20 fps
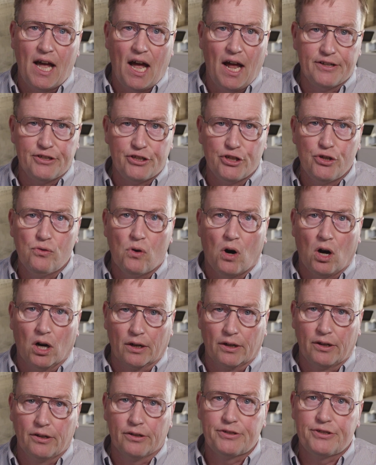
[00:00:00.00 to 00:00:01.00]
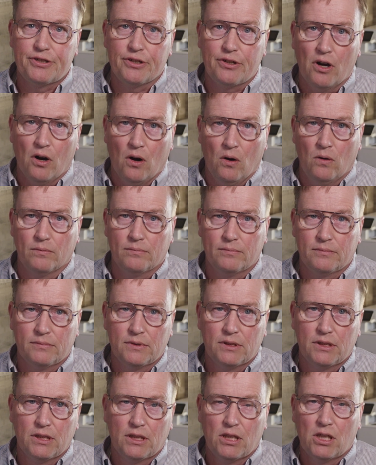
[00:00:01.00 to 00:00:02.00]
and you are good to go.
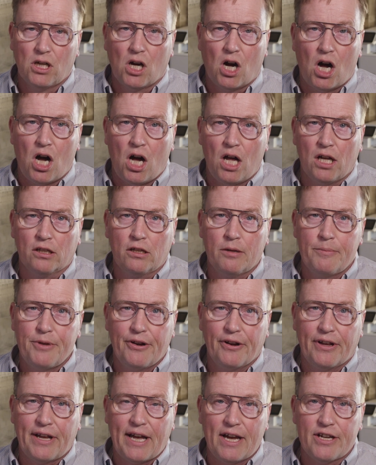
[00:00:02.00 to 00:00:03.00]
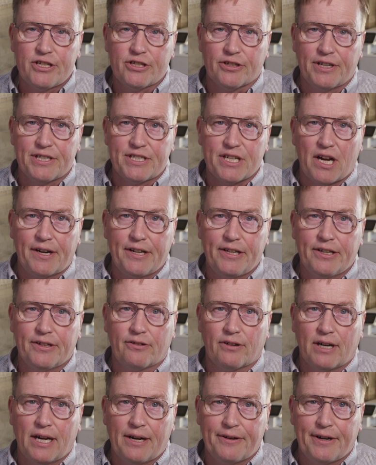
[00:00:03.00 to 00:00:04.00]
All communication is
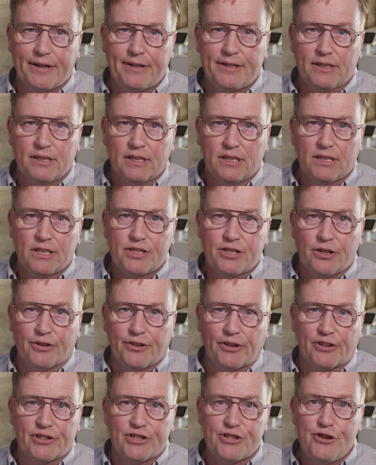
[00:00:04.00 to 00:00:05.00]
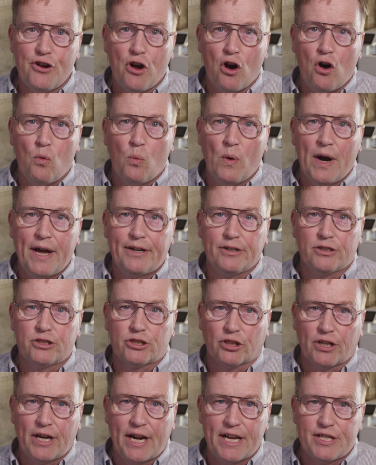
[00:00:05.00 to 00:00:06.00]
onion routed, so there's no way to
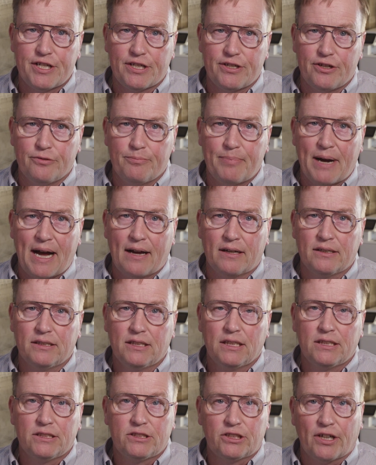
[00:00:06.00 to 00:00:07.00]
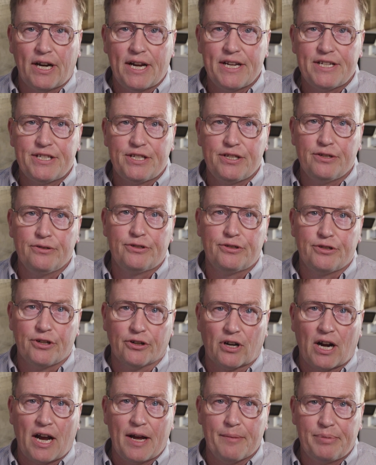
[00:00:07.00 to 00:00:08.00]
trace you to
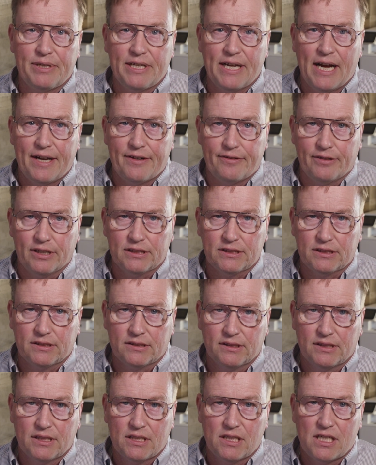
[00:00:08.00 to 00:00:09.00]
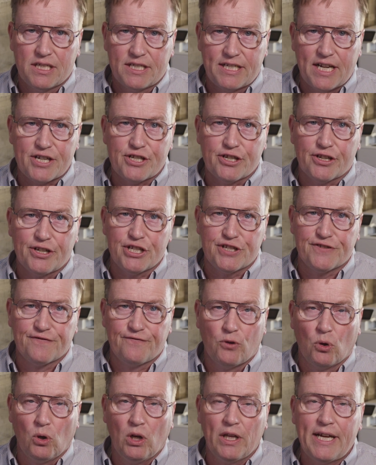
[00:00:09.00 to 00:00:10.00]
your IP address. Session is
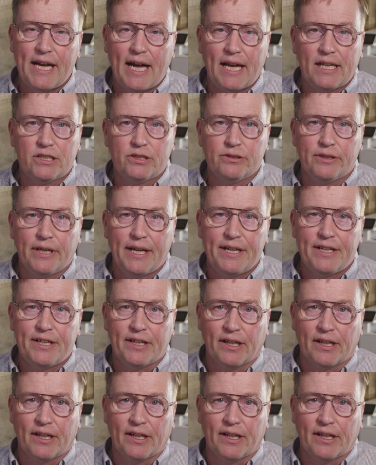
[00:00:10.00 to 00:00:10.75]
fully end-to-end